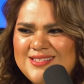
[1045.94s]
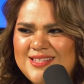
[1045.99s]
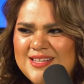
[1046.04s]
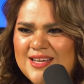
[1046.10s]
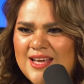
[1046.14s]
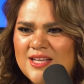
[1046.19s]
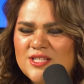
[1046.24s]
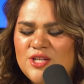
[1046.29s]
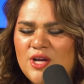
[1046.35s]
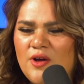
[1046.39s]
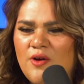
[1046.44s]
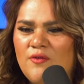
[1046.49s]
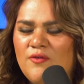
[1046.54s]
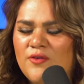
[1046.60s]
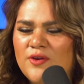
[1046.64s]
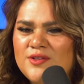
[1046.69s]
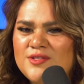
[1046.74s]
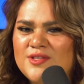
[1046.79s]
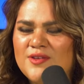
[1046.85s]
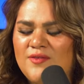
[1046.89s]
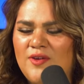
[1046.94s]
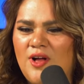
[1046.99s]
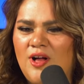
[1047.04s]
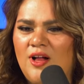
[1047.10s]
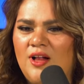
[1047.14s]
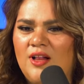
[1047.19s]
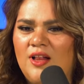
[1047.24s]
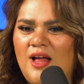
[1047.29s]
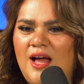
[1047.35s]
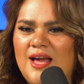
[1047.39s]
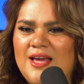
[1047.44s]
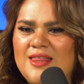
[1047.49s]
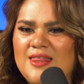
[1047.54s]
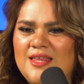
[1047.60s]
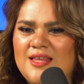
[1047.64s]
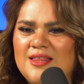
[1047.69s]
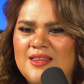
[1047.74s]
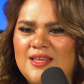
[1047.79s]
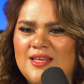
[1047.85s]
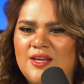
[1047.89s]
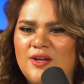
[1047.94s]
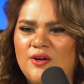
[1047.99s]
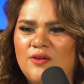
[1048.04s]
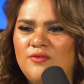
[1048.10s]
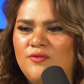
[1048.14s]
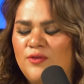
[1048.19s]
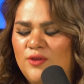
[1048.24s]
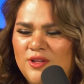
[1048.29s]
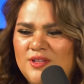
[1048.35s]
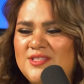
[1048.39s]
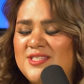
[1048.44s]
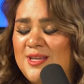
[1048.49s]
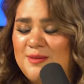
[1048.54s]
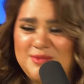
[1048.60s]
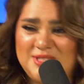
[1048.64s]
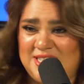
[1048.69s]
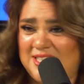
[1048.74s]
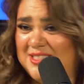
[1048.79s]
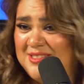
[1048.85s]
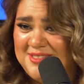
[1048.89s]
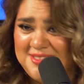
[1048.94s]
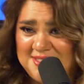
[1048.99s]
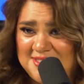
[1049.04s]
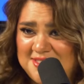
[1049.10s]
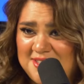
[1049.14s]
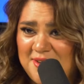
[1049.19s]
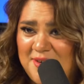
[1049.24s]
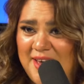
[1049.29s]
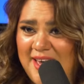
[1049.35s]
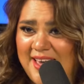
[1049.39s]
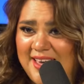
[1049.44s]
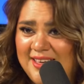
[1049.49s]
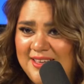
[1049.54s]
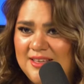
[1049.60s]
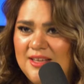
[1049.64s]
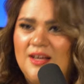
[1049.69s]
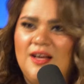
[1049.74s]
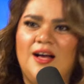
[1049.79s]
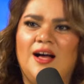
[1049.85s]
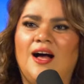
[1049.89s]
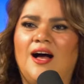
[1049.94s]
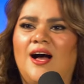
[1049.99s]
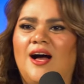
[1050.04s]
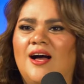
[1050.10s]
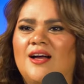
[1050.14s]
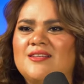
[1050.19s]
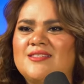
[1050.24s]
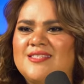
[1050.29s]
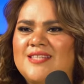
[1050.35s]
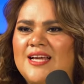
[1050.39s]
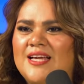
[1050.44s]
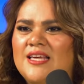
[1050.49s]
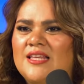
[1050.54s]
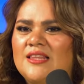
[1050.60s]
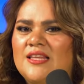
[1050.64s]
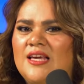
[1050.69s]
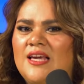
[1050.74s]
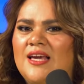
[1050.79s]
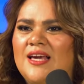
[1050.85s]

dickhead show. First of all, I think that you're full of substance. Okay. Uh, secondly,